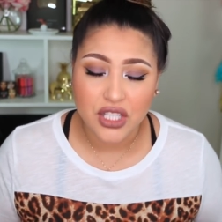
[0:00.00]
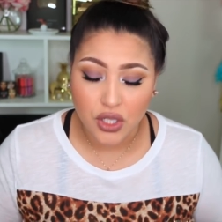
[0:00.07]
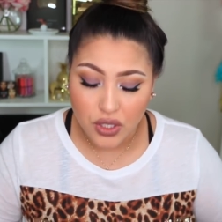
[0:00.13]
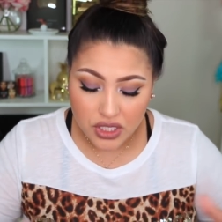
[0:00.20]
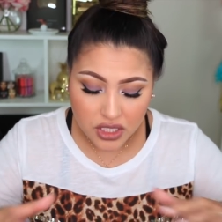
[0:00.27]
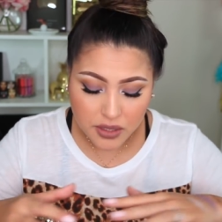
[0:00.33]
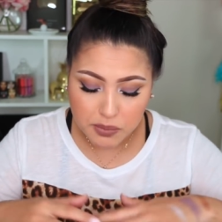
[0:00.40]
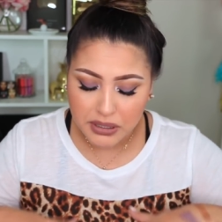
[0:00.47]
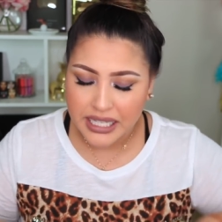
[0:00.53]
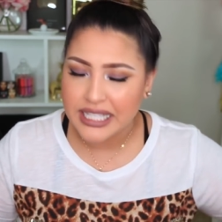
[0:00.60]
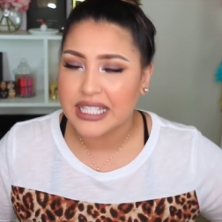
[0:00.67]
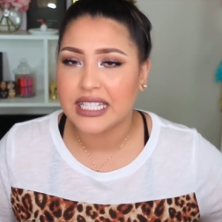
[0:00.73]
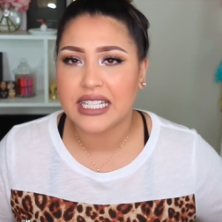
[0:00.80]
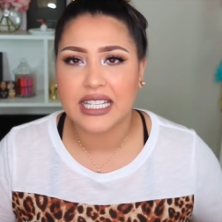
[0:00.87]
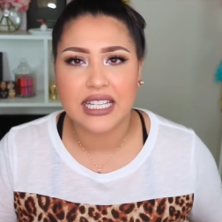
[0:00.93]
So I just
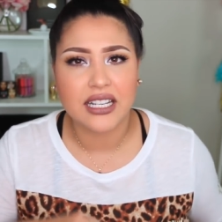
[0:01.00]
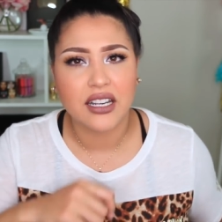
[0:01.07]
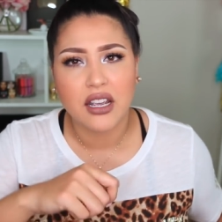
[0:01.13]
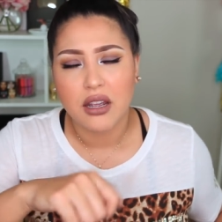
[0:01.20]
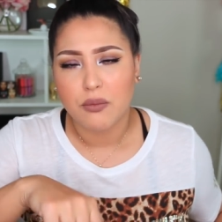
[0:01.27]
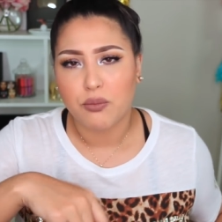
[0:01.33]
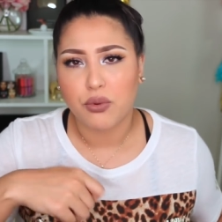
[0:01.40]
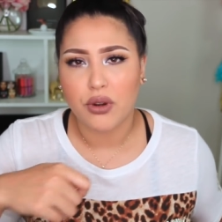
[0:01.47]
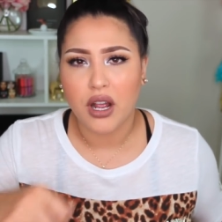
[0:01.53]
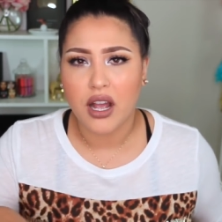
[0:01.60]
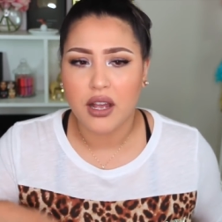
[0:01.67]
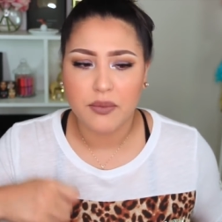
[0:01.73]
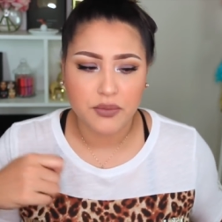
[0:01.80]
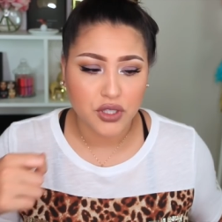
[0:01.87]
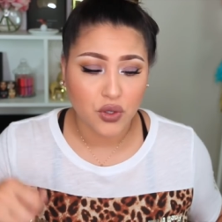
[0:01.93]
place it in,
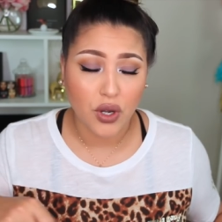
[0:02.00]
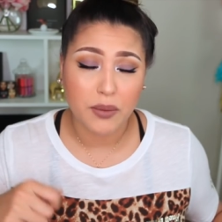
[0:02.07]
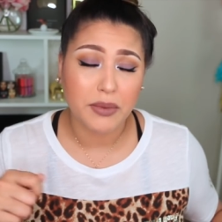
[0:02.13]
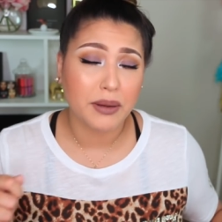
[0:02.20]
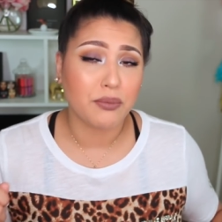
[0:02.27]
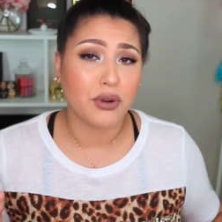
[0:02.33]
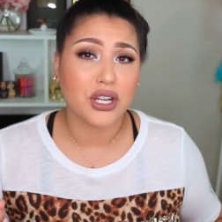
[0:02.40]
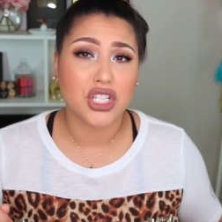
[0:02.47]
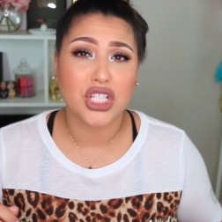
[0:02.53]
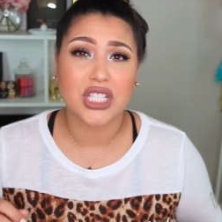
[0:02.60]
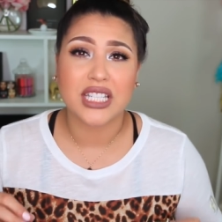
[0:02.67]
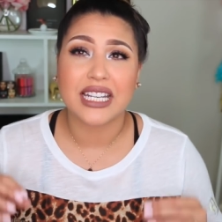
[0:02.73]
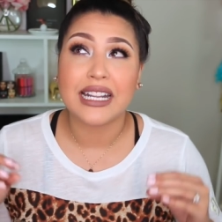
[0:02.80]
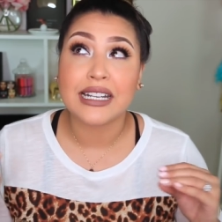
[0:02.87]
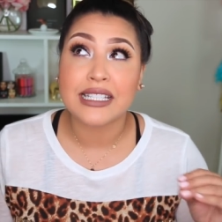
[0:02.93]
um, scrub my
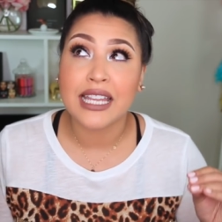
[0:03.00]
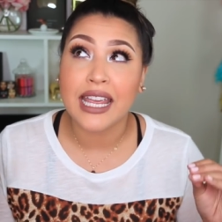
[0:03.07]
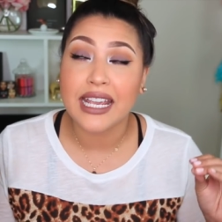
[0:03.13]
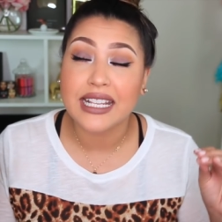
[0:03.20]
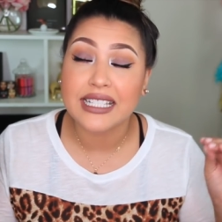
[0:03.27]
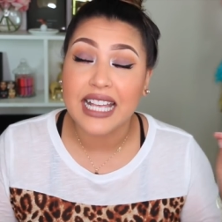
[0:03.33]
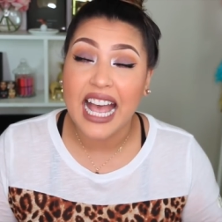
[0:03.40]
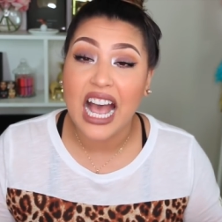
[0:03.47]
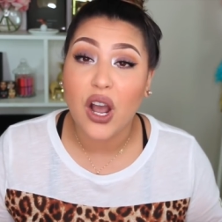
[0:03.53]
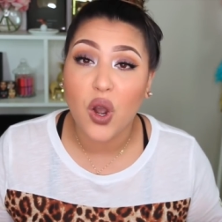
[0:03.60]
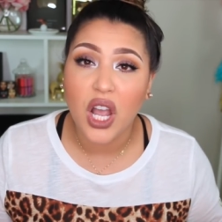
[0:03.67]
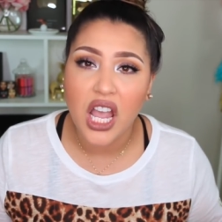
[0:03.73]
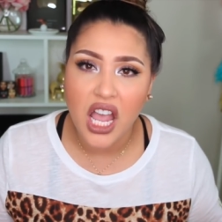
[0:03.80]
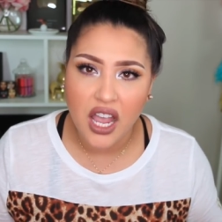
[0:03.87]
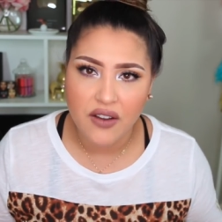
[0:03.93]
brushes and it takes
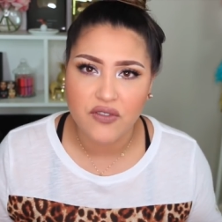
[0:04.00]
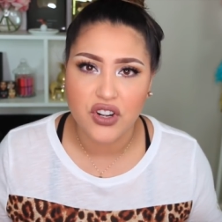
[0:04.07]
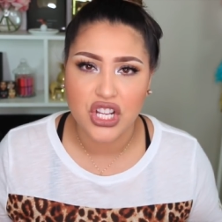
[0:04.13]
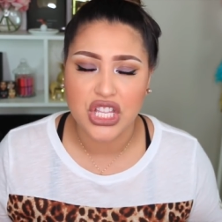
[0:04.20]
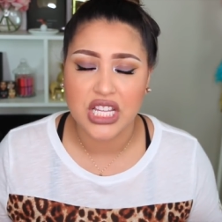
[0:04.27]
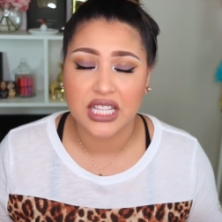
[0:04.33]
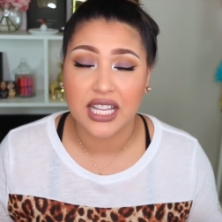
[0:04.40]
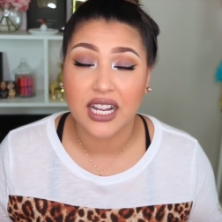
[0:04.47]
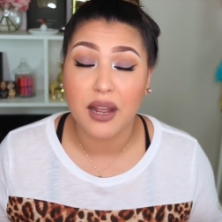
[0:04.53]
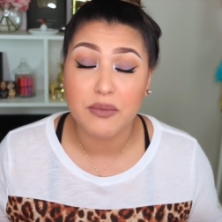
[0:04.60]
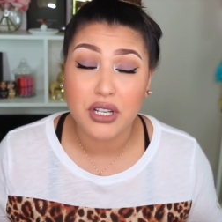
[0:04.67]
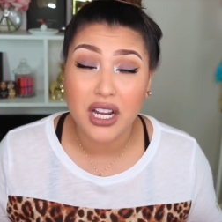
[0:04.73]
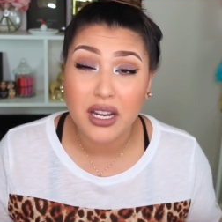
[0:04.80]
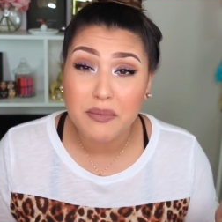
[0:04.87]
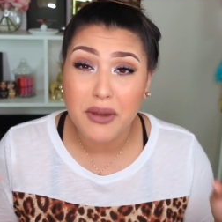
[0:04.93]
out everything. Like
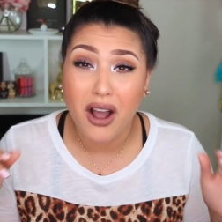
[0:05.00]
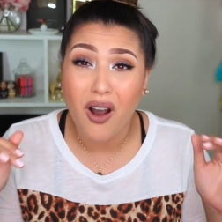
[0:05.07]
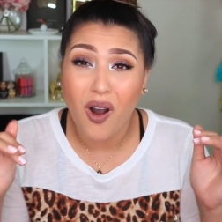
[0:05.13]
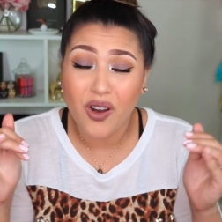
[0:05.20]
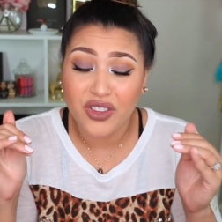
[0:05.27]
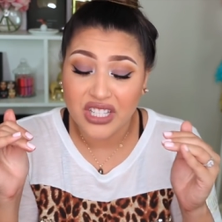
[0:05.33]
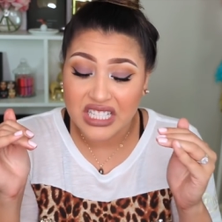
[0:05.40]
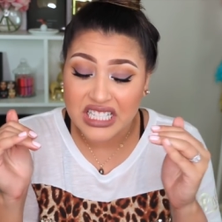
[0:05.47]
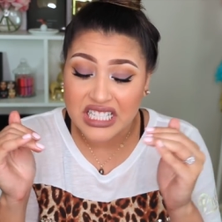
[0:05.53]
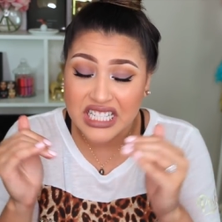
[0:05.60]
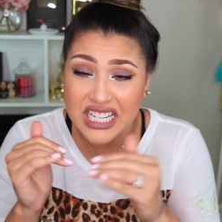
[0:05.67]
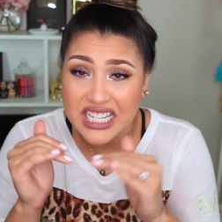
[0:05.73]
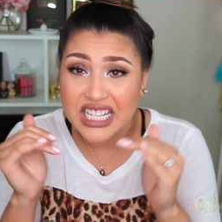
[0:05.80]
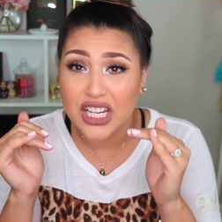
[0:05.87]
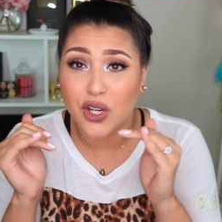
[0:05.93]
I'm talking about all the
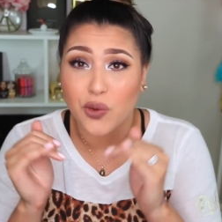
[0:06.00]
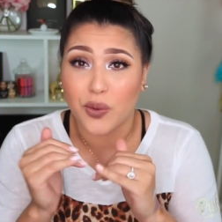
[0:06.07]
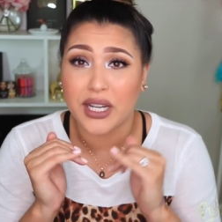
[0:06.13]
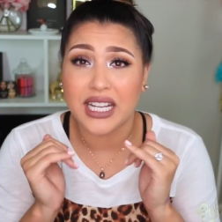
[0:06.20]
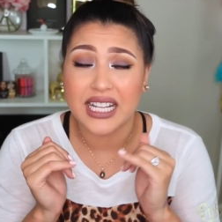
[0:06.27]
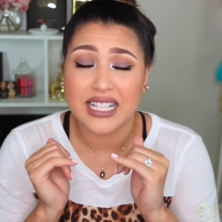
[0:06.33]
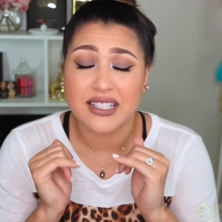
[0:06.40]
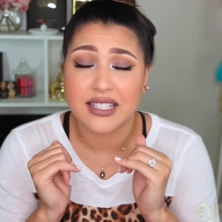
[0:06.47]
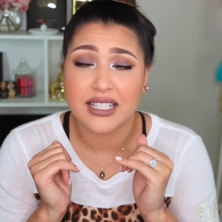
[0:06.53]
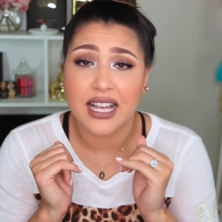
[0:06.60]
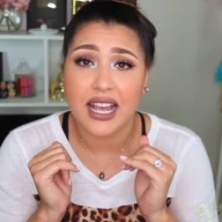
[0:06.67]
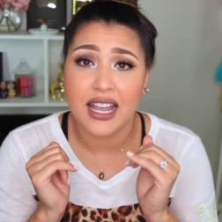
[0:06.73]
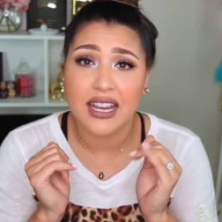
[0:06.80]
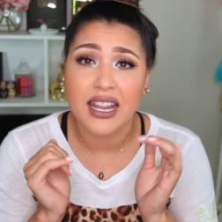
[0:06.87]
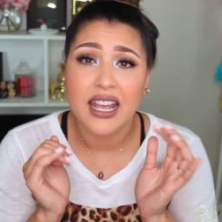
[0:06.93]
nitty gritty
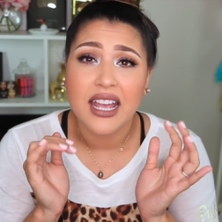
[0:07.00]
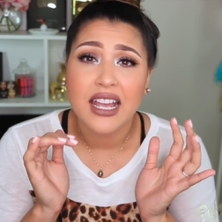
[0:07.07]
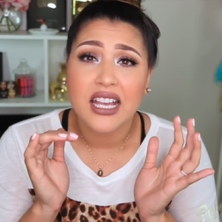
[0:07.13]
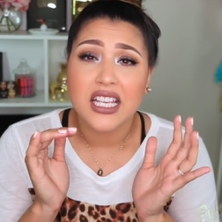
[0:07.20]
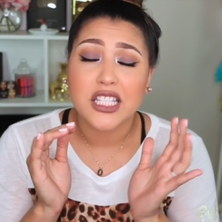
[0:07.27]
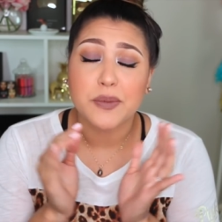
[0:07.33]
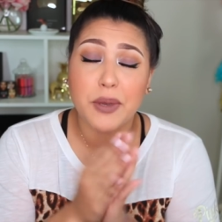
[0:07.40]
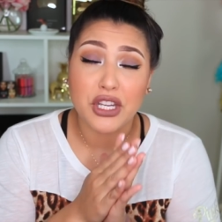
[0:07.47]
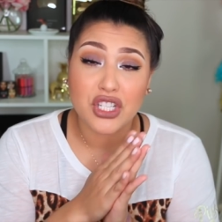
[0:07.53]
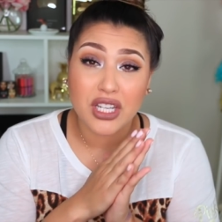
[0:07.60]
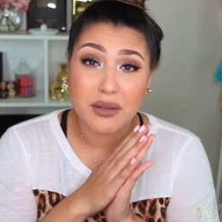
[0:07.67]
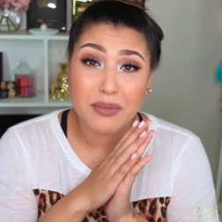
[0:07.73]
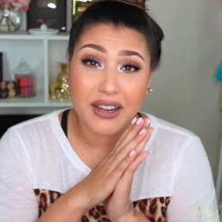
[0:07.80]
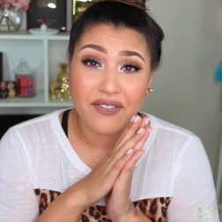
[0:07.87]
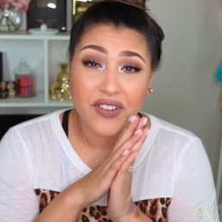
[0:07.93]
inside,
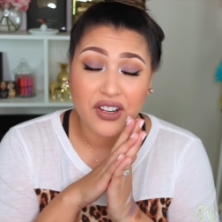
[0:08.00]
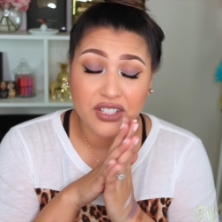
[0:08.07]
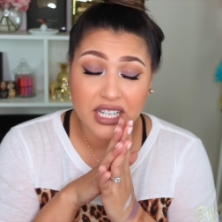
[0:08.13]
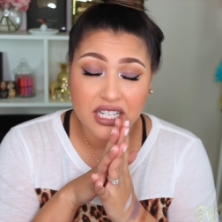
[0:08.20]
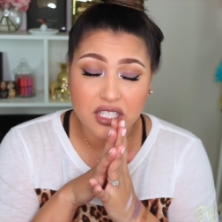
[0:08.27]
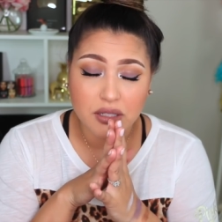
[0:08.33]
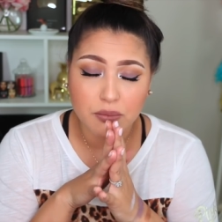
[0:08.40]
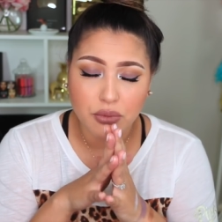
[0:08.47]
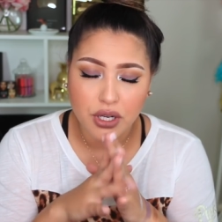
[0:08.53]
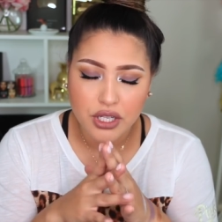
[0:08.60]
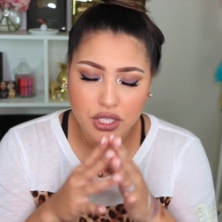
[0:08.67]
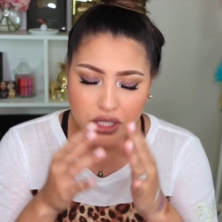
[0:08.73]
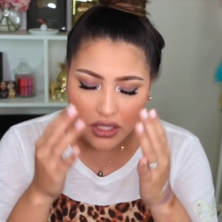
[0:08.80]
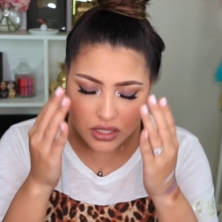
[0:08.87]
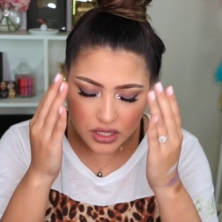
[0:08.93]
especially my foundation
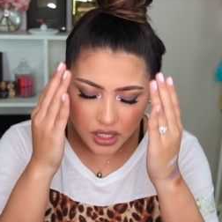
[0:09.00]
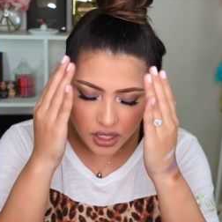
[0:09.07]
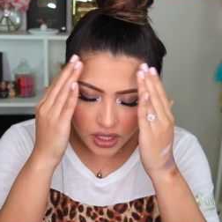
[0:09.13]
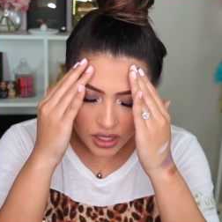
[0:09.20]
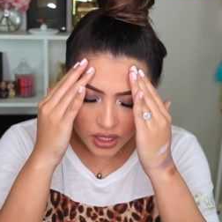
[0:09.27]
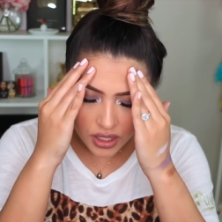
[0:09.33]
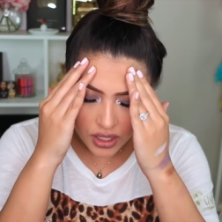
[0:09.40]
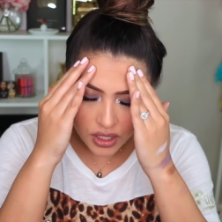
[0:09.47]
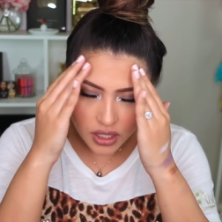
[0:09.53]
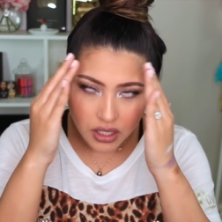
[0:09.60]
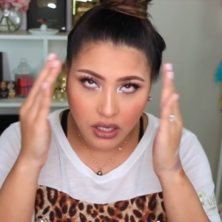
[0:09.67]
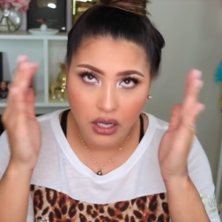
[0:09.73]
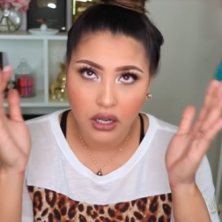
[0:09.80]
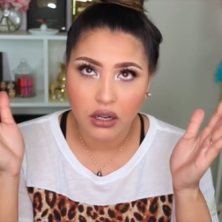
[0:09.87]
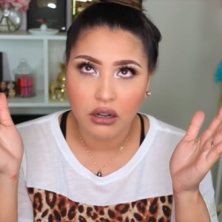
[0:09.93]
brushes.
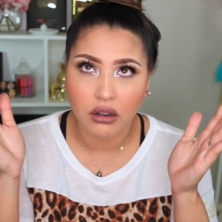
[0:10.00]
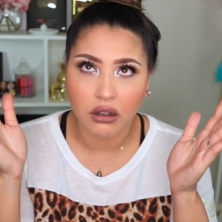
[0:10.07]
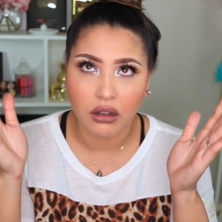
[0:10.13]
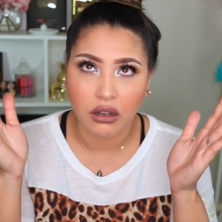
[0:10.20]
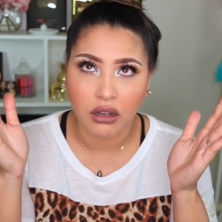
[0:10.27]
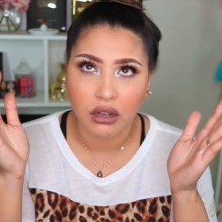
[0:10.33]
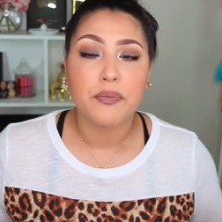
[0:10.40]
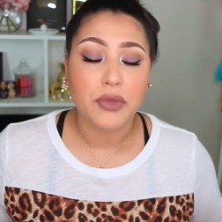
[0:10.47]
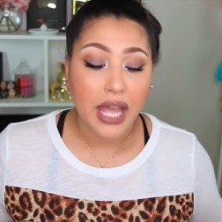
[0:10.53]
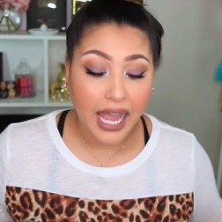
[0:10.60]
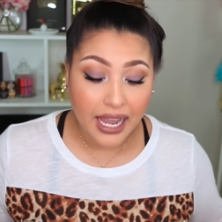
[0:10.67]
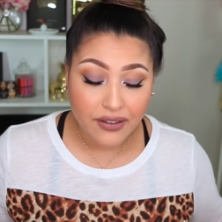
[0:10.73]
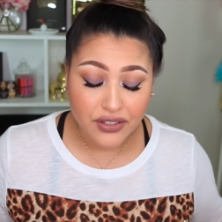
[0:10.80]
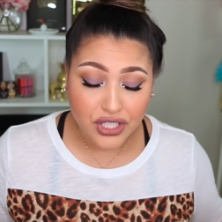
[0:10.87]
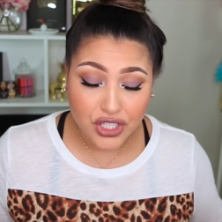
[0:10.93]
Ugh.
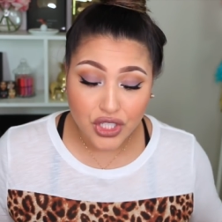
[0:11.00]
I have